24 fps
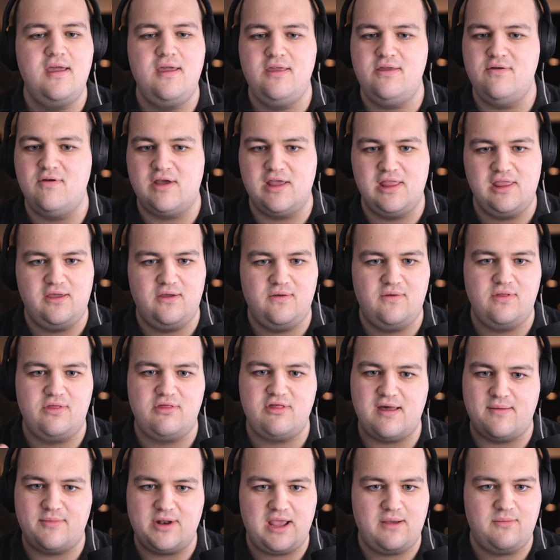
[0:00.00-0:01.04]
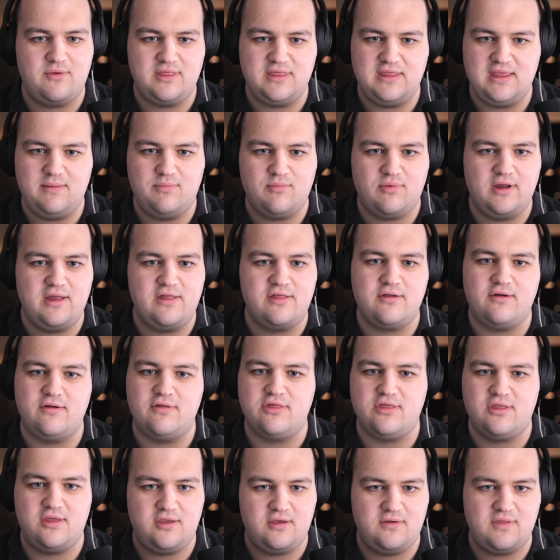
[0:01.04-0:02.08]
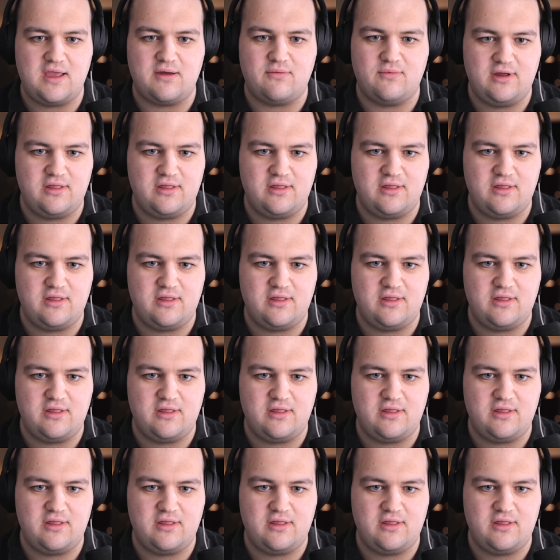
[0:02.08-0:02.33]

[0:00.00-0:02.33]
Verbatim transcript: you can use gemini with deep research to do that